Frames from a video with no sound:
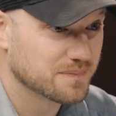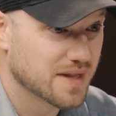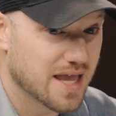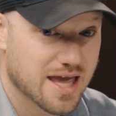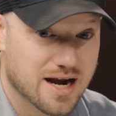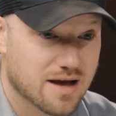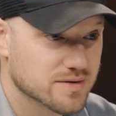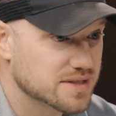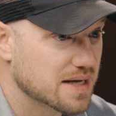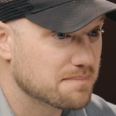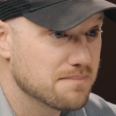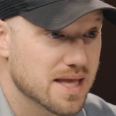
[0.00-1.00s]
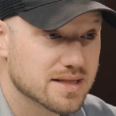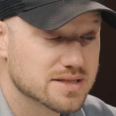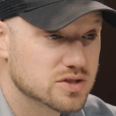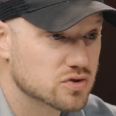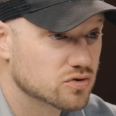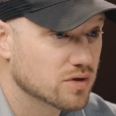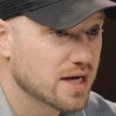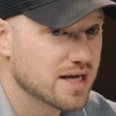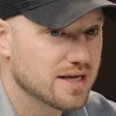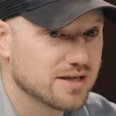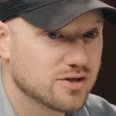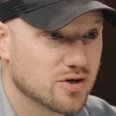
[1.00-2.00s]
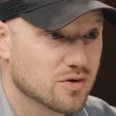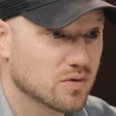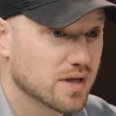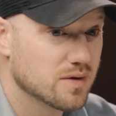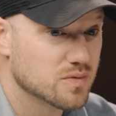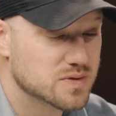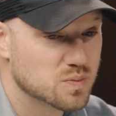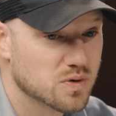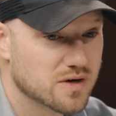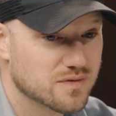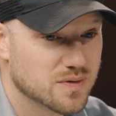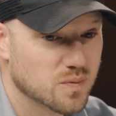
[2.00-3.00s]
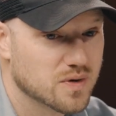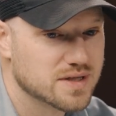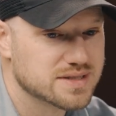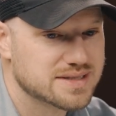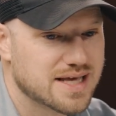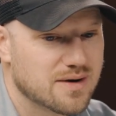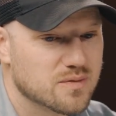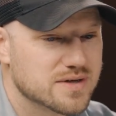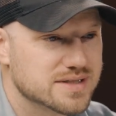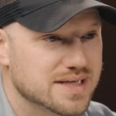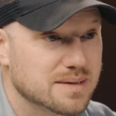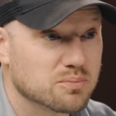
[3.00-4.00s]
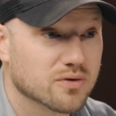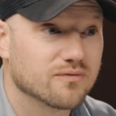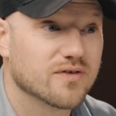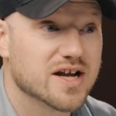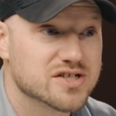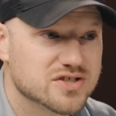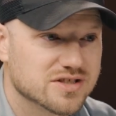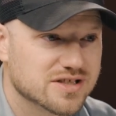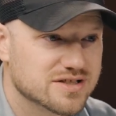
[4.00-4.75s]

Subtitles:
And I was like, man, this is great. It was one of the ones that was like professionally